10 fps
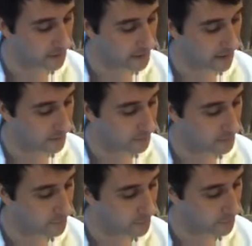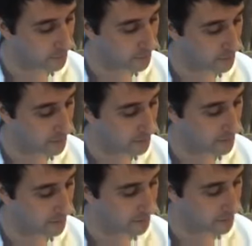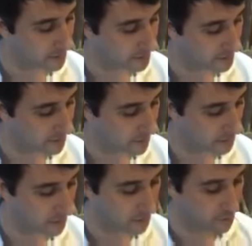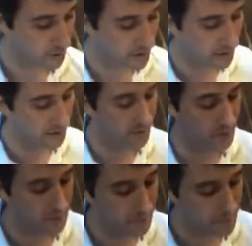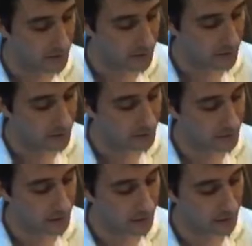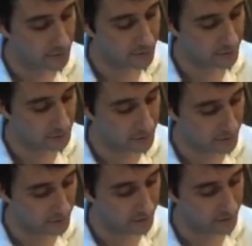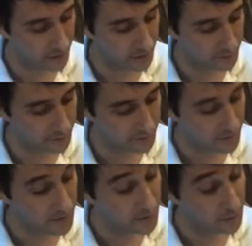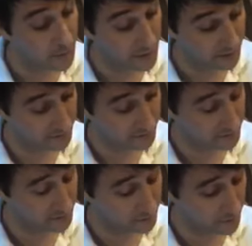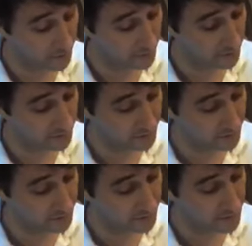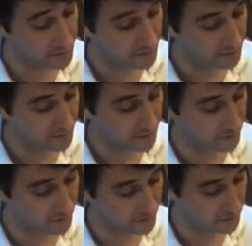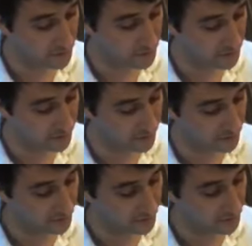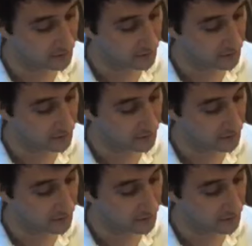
and natural fruit of increase and multiplication, jobs and better jobs, raises and bonuses, sales and commissions,